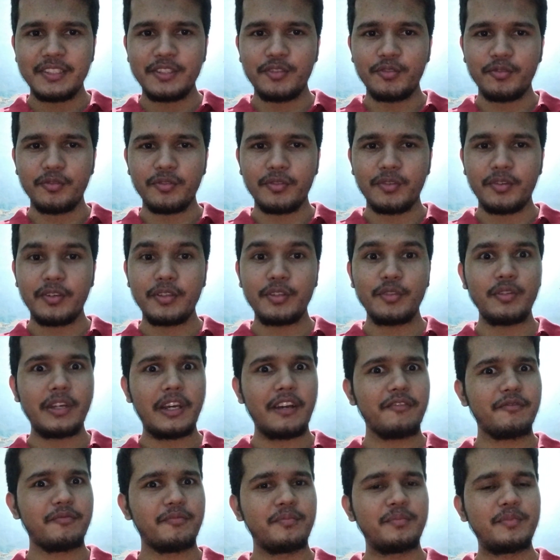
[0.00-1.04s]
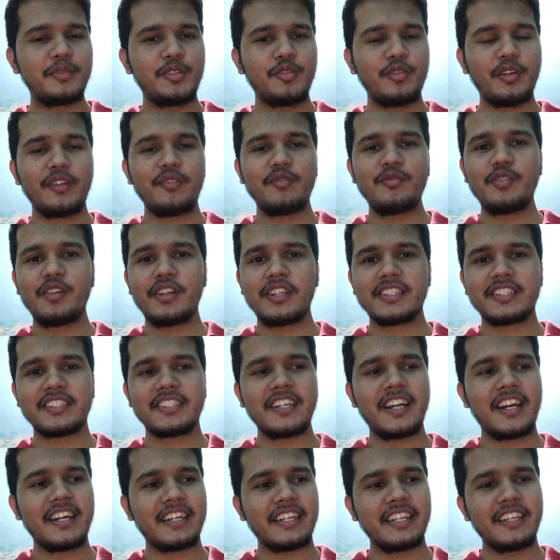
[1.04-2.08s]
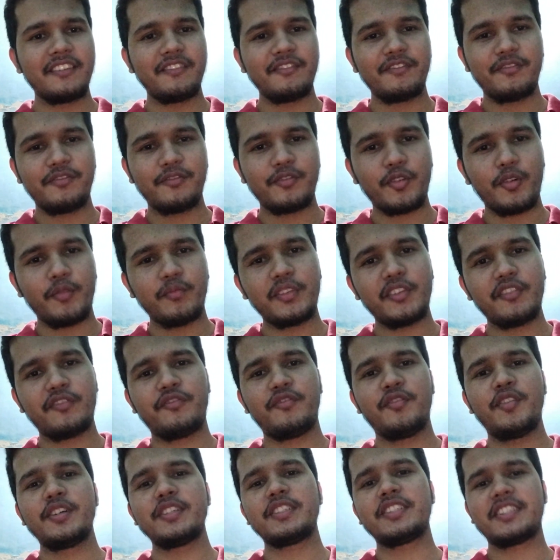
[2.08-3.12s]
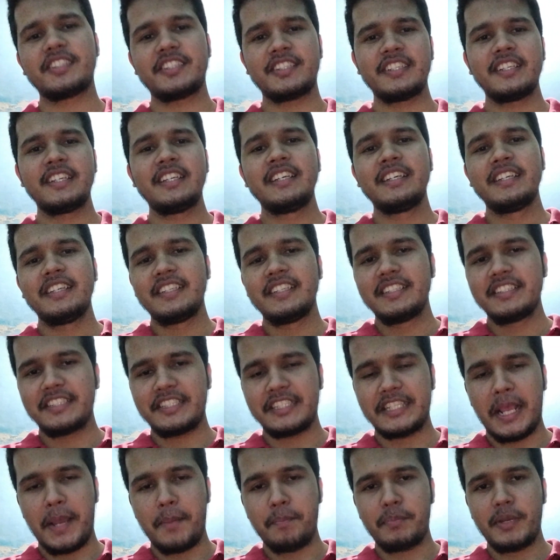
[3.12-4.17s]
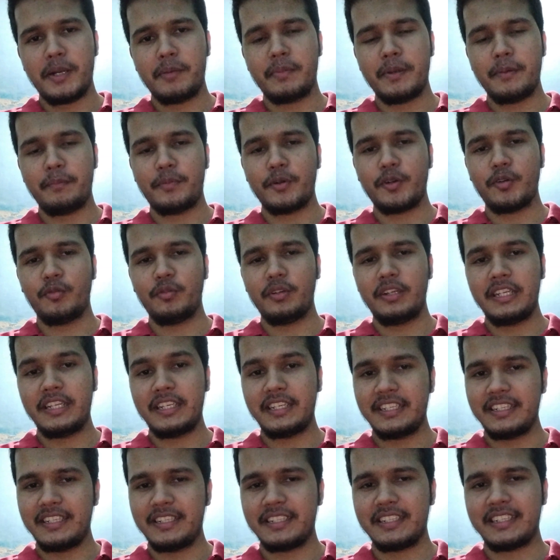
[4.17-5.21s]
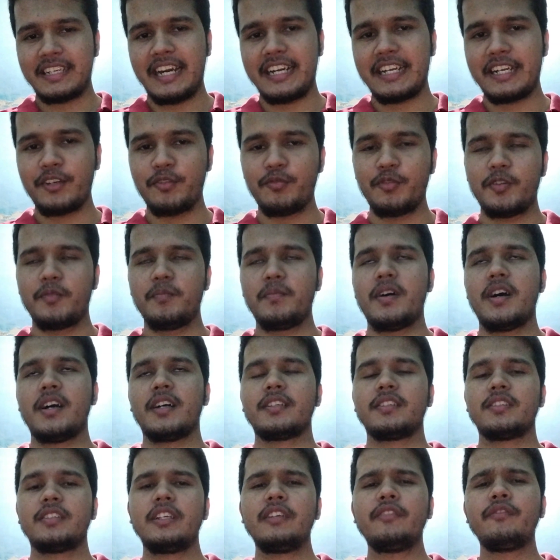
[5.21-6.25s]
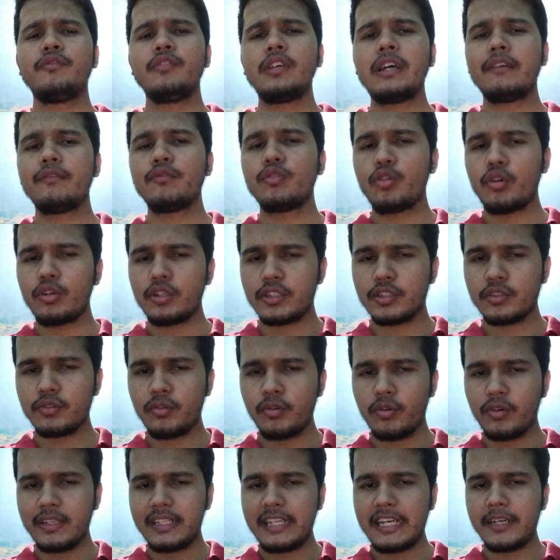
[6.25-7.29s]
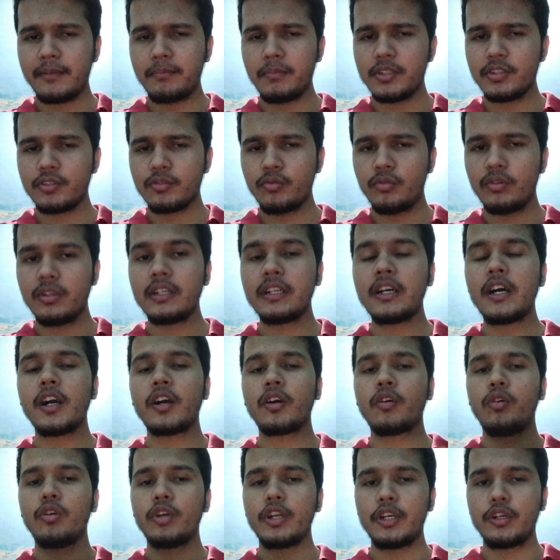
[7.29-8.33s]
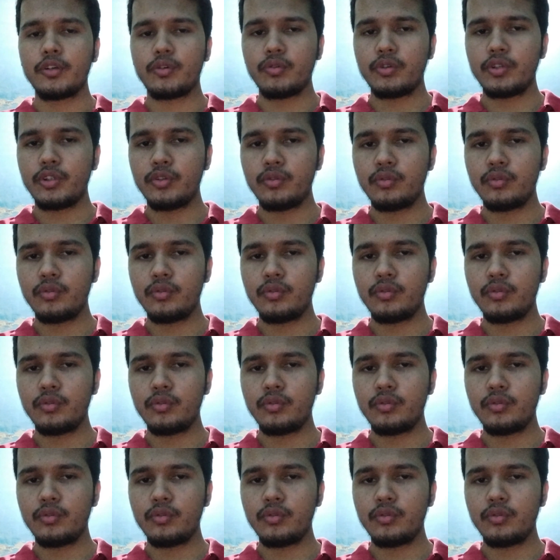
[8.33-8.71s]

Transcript: You are starting from the first sample paper only, getting good marks. If you have not scored that much good, according to